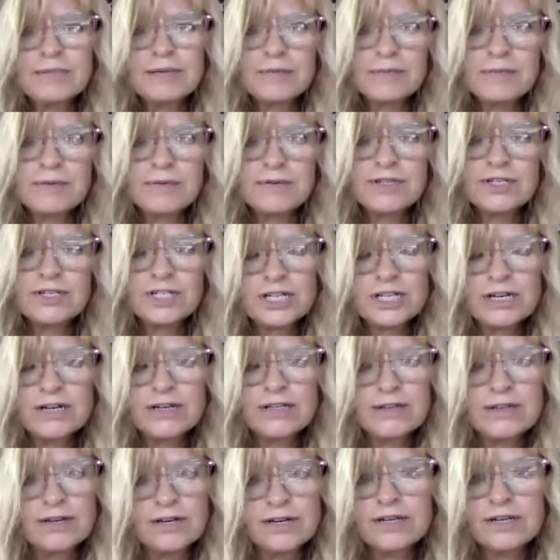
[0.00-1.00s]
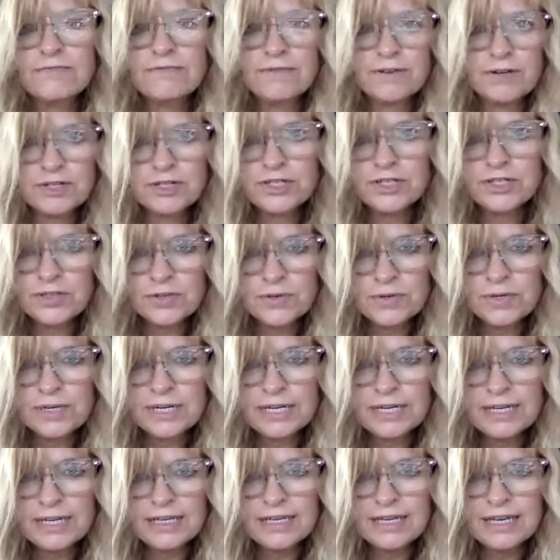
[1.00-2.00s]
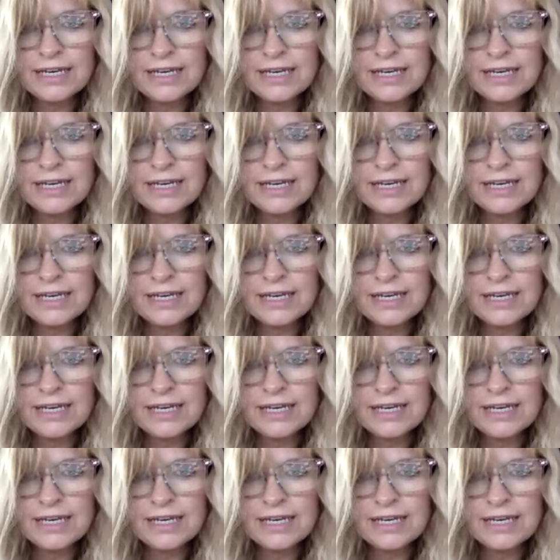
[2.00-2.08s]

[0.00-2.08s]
people to share their conversion story. Yeah.